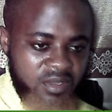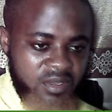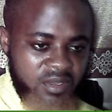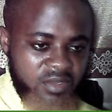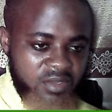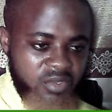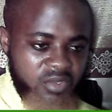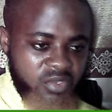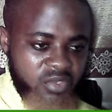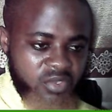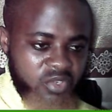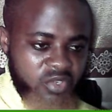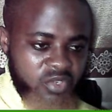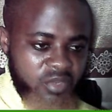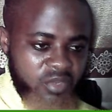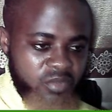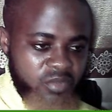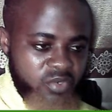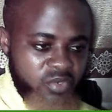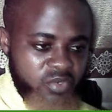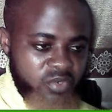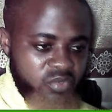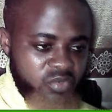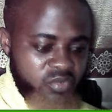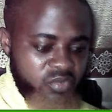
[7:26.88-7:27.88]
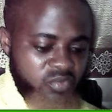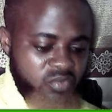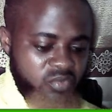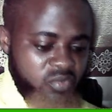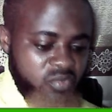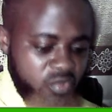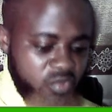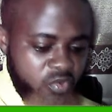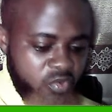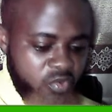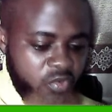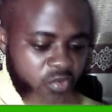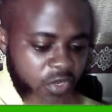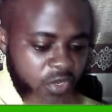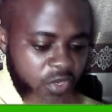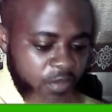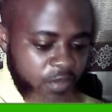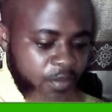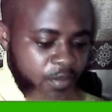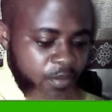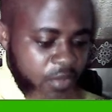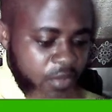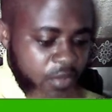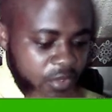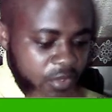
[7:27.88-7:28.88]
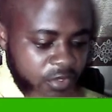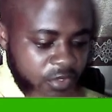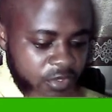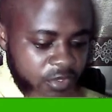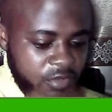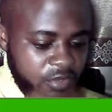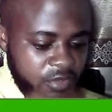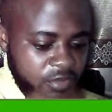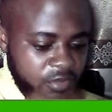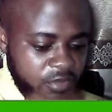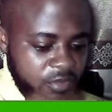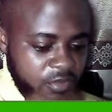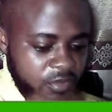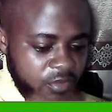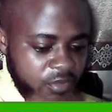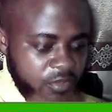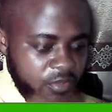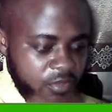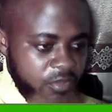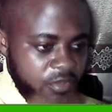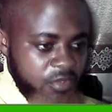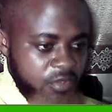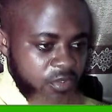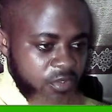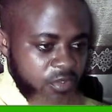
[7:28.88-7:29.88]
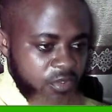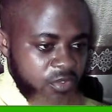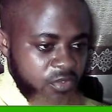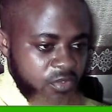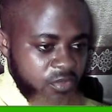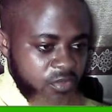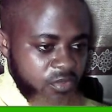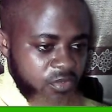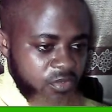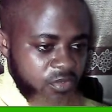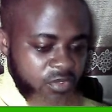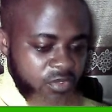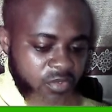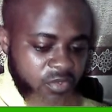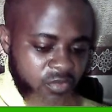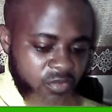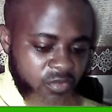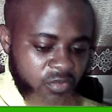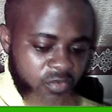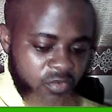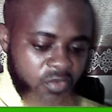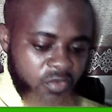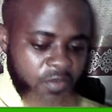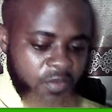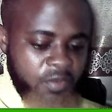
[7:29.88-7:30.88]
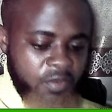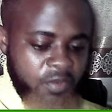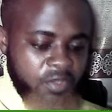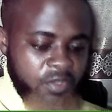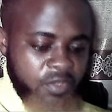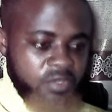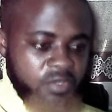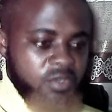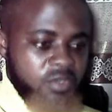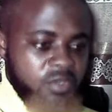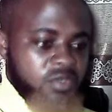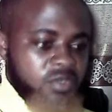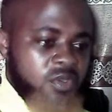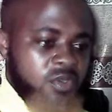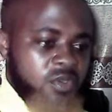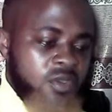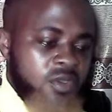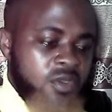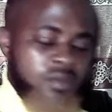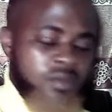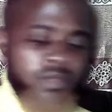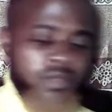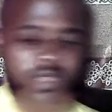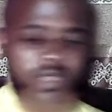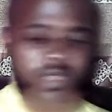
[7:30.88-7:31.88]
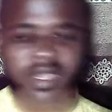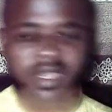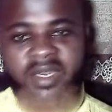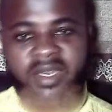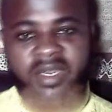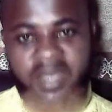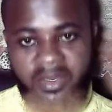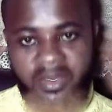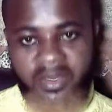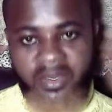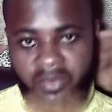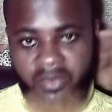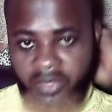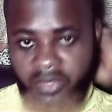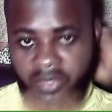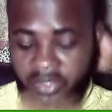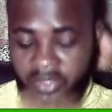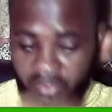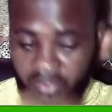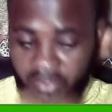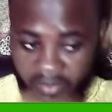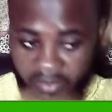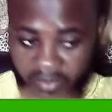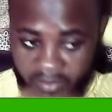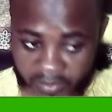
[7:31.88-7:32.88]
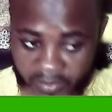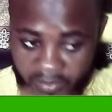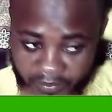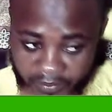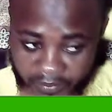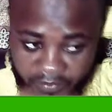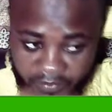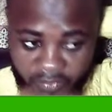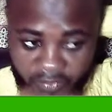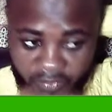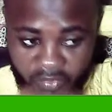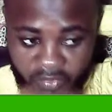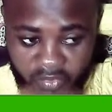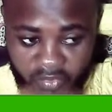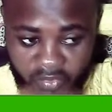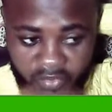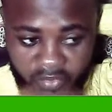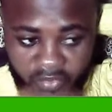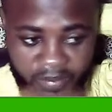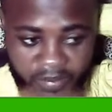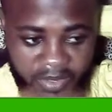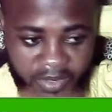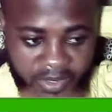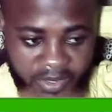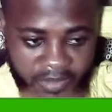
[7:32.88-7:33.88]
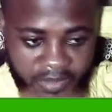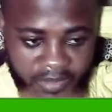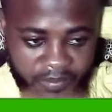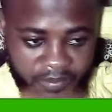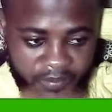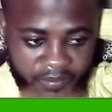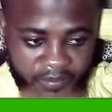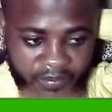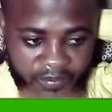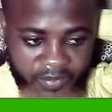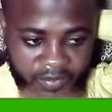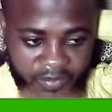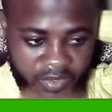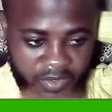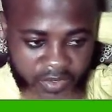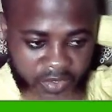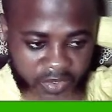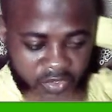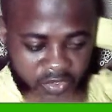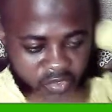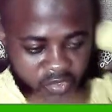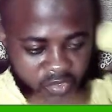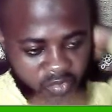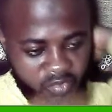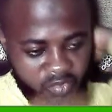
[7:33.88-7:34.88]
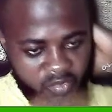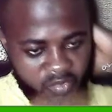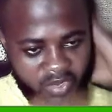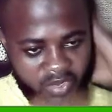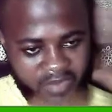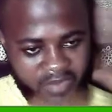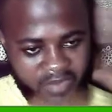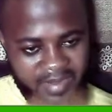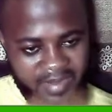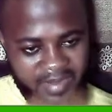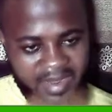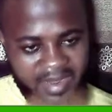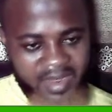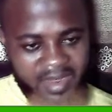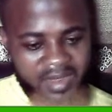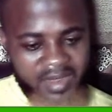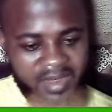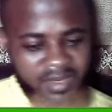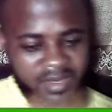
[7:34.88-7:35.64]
just come to QuickBot. So QuickBot.com. You can download it on Google Play. So whatever